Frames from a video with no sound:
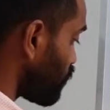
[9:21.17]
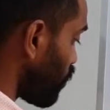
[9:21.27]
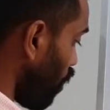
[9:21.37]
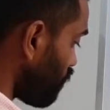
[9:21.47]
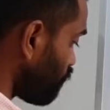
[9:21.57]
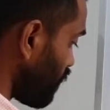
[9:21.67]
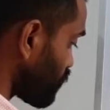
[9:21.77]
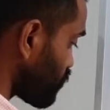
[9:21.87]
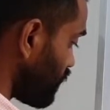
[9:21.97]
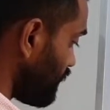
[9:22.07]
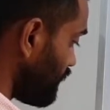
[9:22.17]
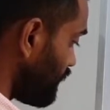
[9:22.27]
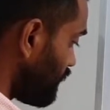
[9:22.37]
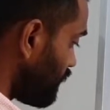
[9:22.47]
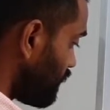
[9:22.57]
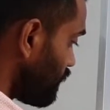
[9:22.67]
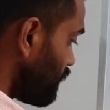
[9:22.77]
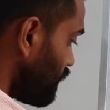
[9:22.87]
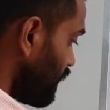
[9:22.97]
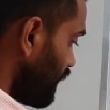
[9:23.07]
not functional
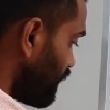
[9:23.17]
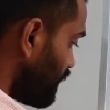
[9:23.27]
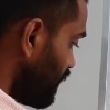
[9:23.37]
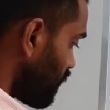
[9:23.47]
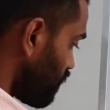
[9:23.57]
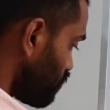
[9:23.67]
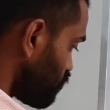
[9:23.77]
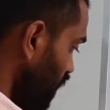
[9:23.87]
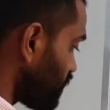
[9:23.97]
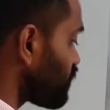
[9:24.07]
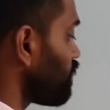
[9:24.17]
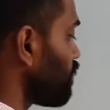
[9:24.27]
in the contractile